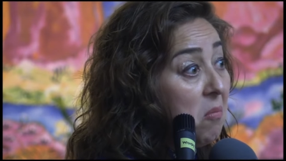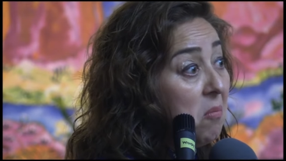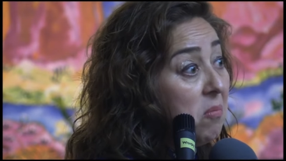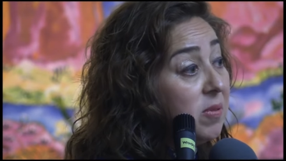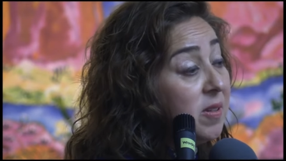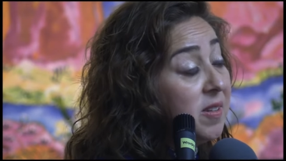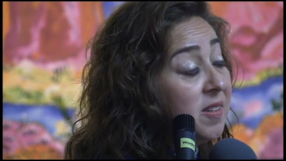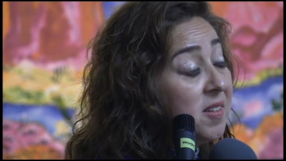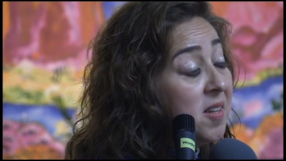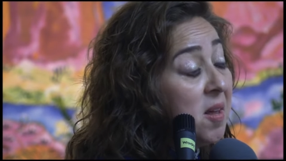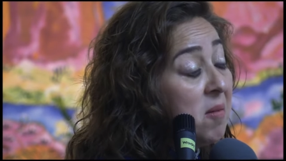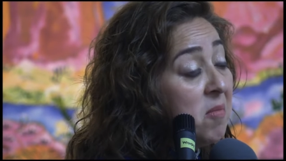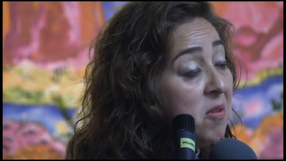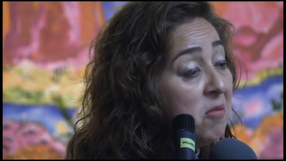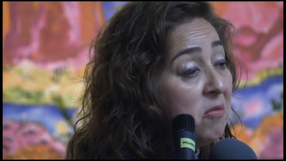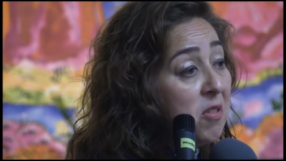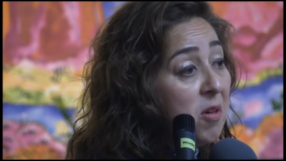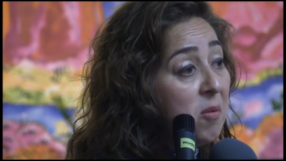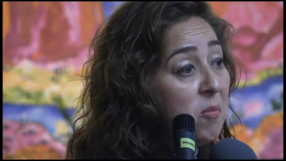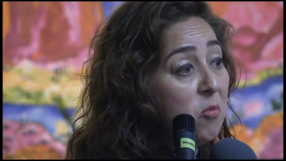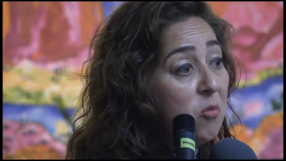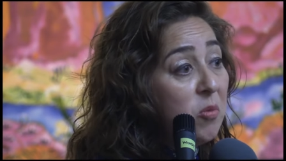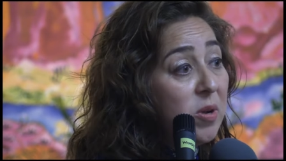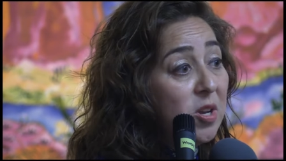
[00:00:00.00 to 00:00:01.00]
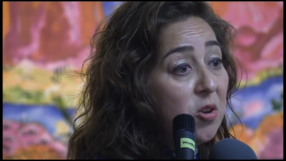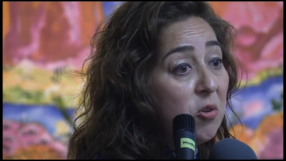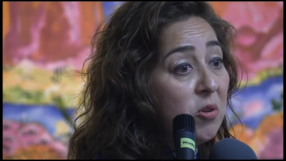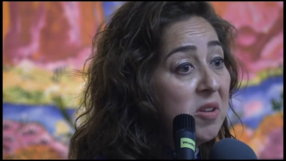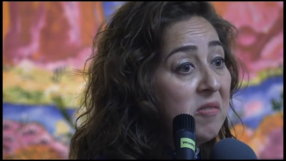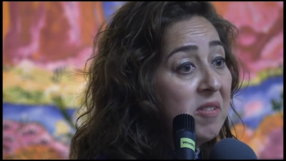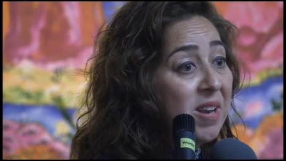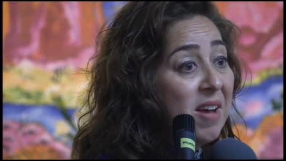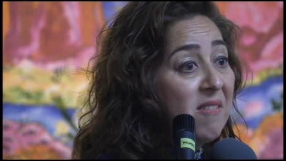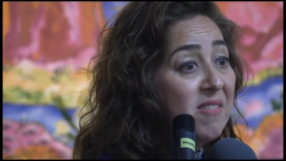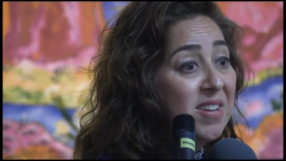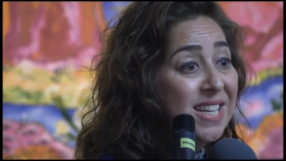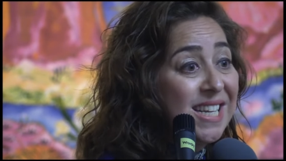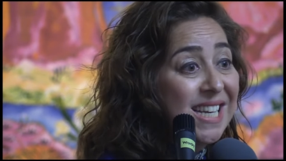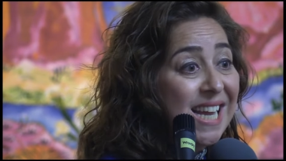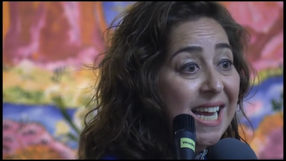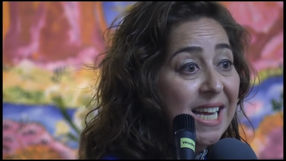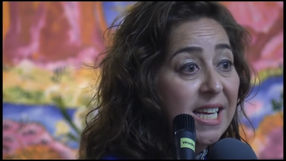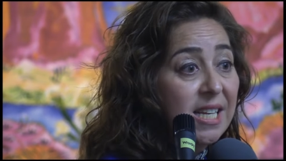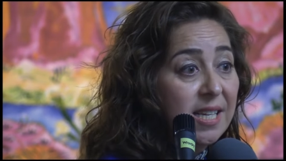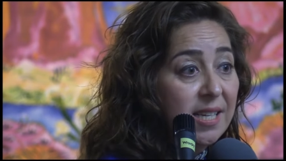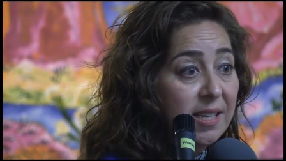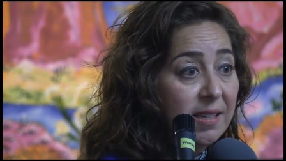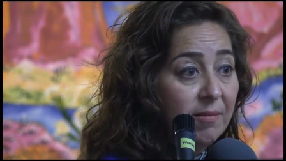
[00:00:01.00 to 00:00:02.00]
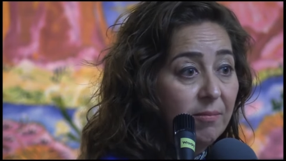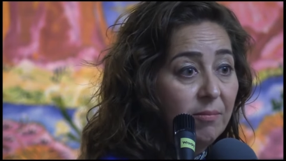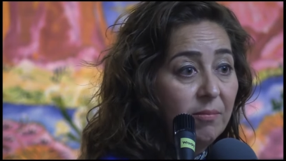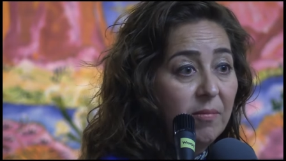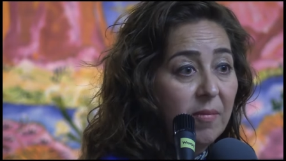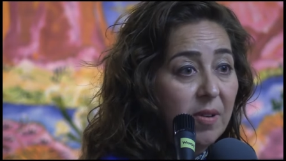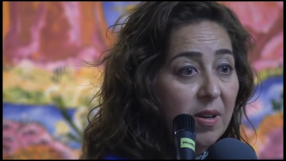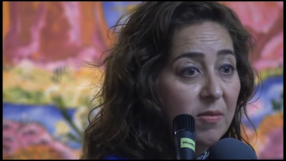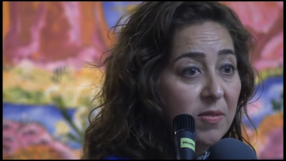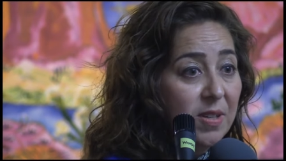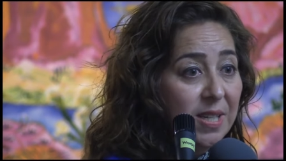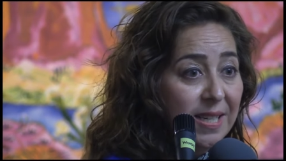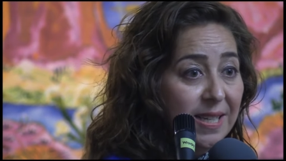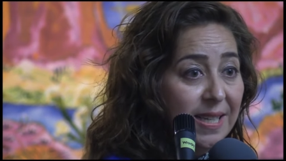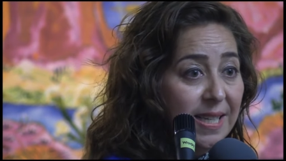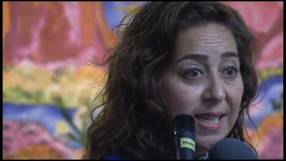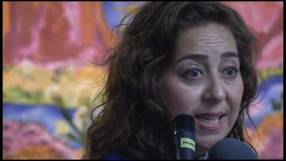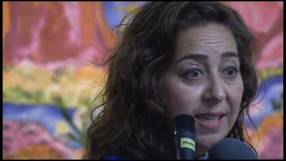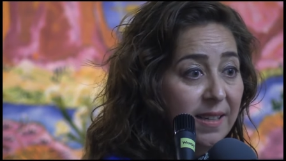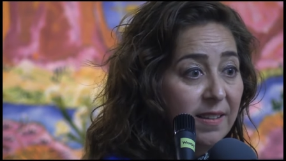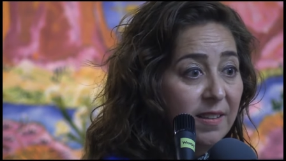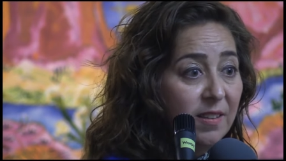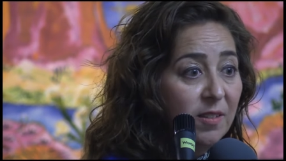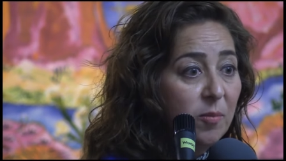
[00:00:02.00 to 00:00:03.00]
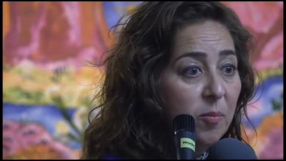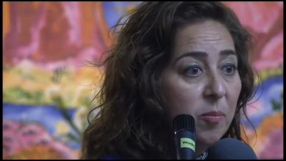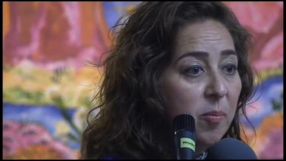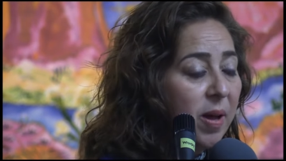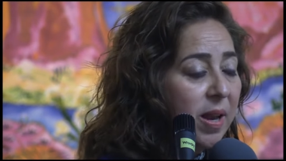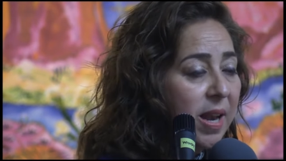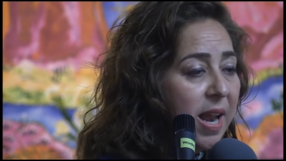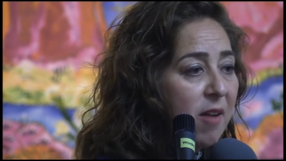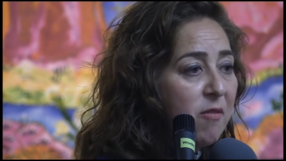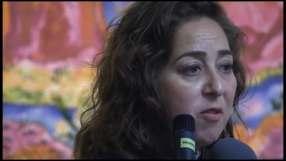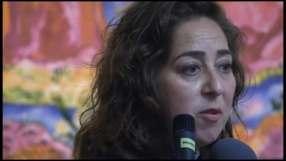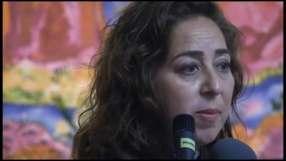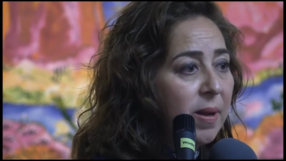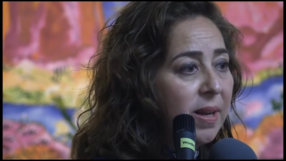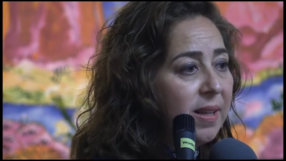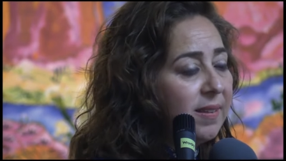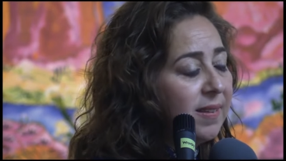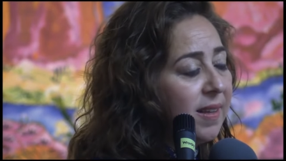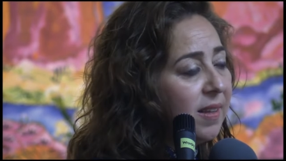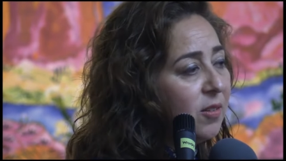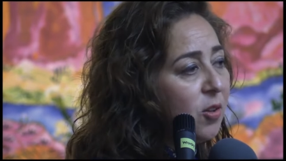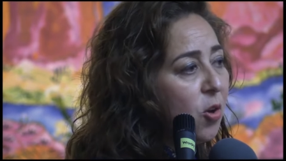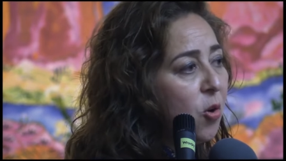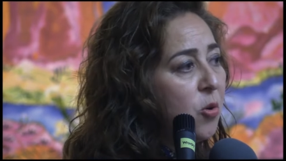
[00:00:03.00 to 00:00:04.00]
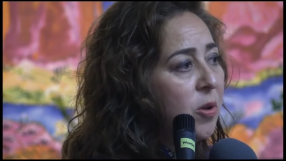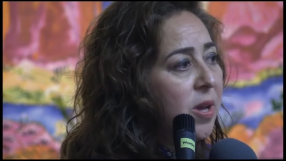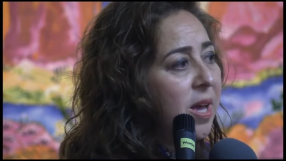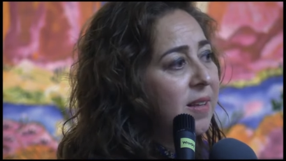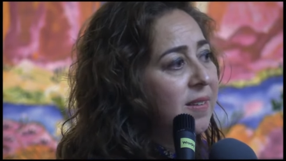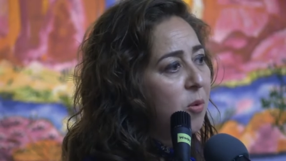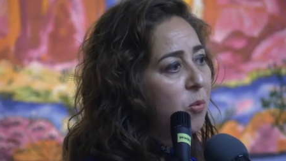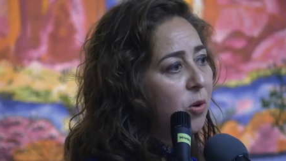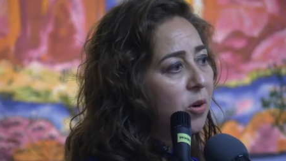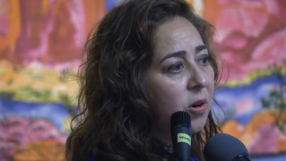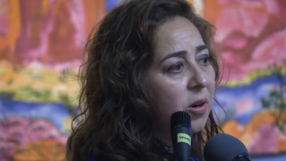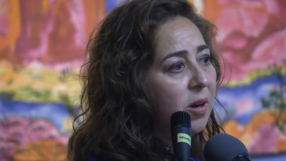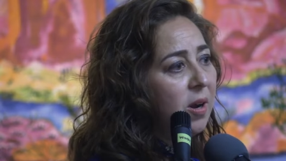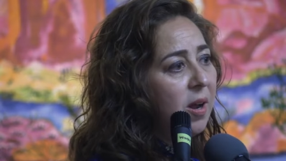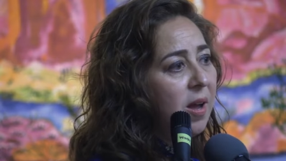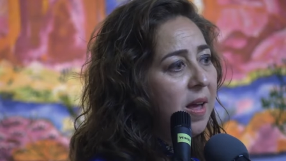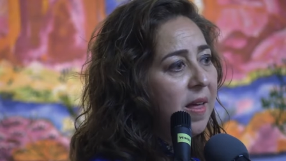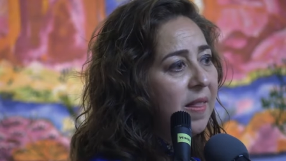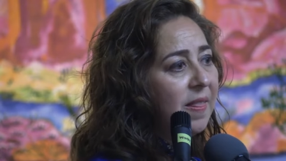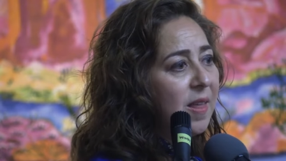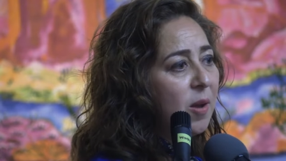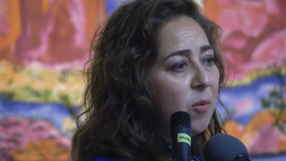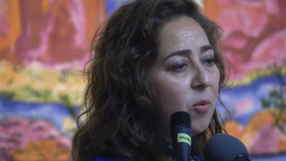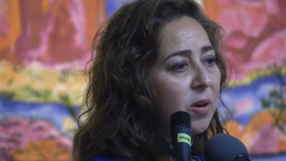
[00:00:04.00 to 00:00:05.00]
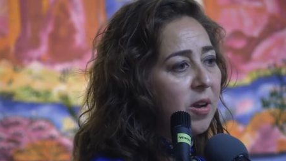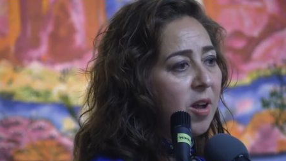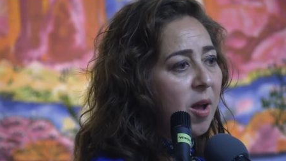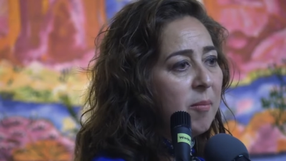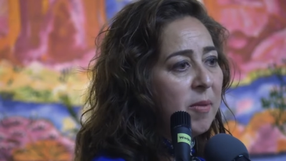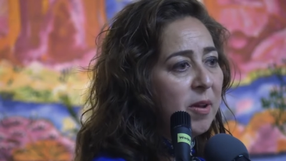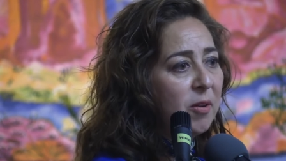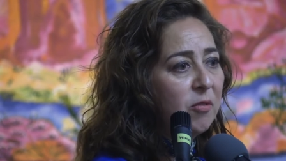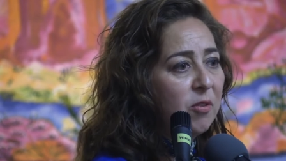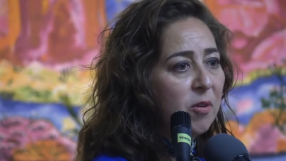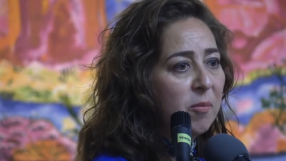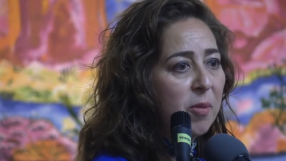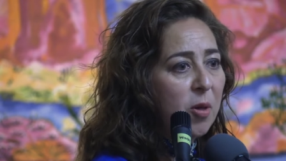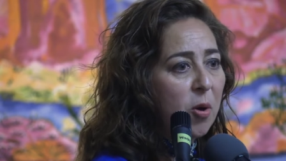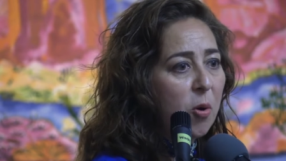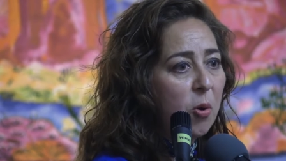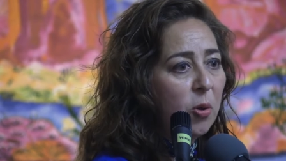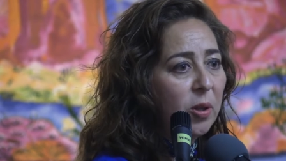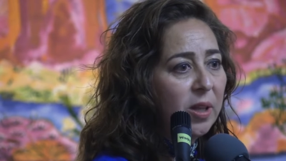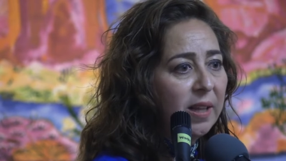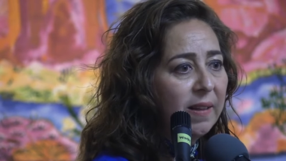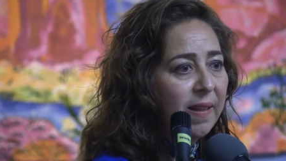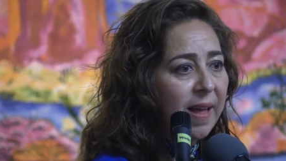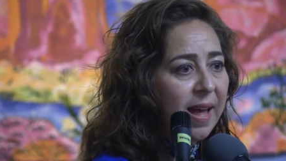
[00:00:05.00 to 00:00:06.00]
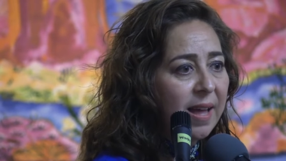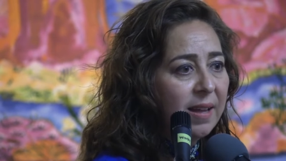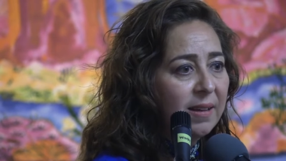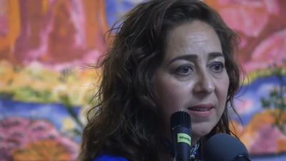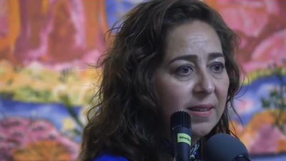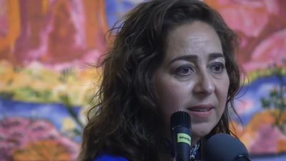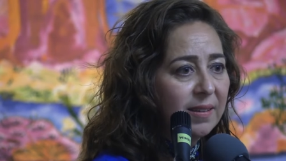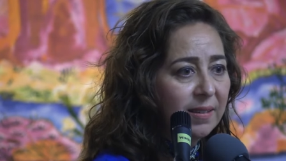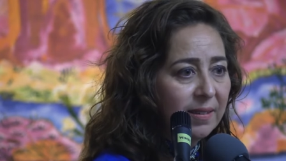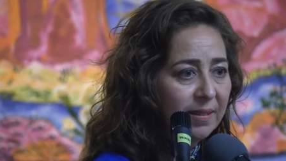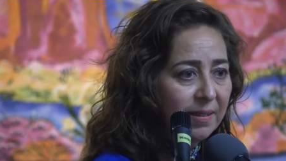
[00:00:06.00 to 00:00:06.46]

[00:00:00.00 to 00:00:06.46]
Some of them, we don't even have a date of decease, but everybody says, oh yes, they were coming from the Holy Land.